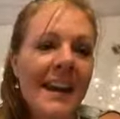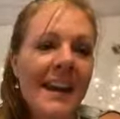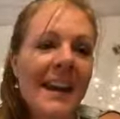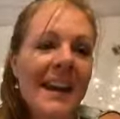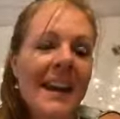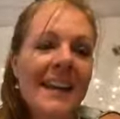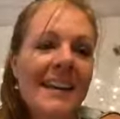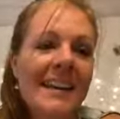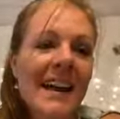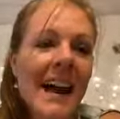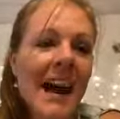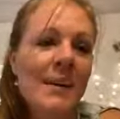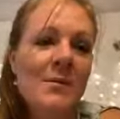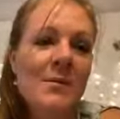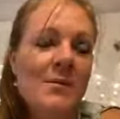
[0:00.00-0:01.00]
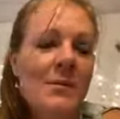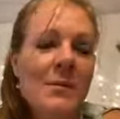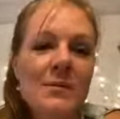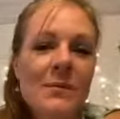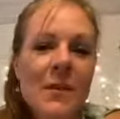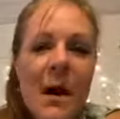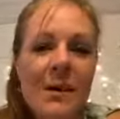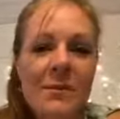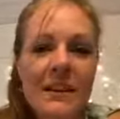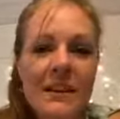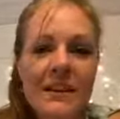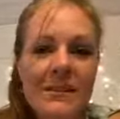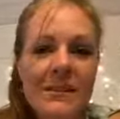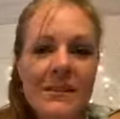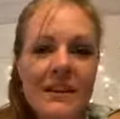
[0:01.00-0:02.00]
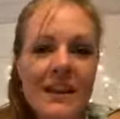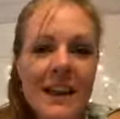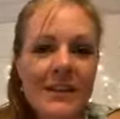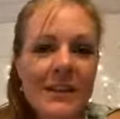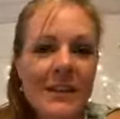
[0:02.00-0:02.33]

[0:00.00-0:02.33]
And I probably will just have